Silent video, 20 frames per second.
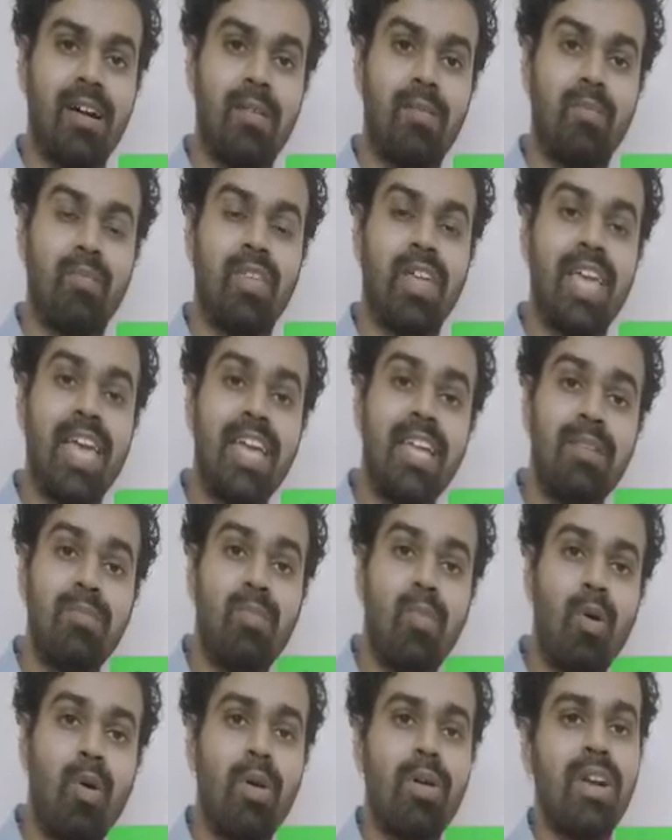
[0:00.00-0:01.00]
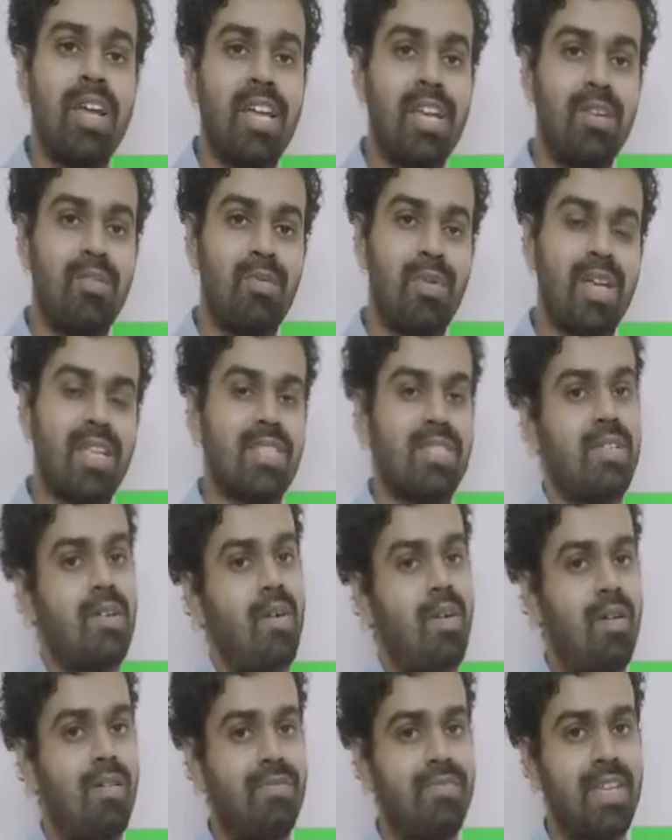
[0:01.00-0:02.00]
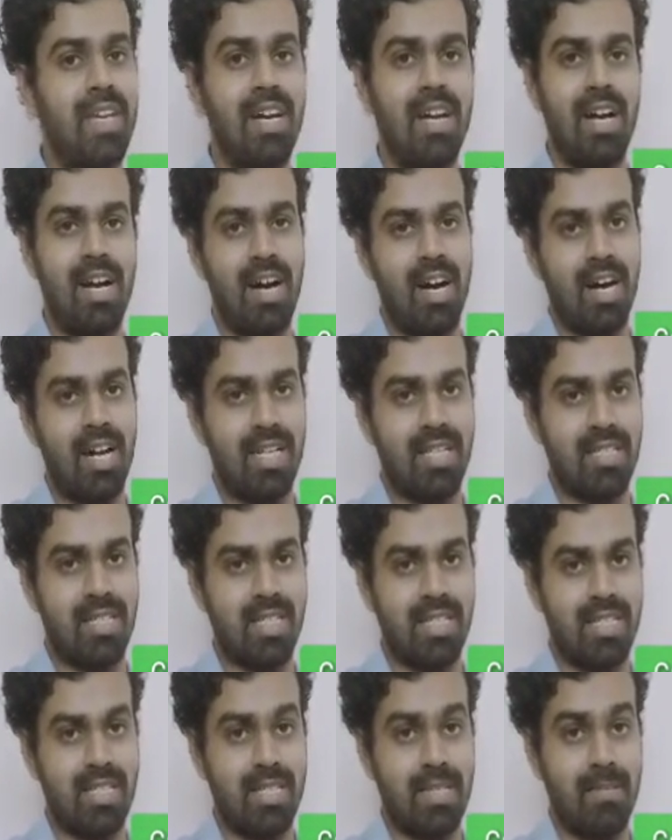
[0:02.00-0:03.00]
gain more interest of the artist.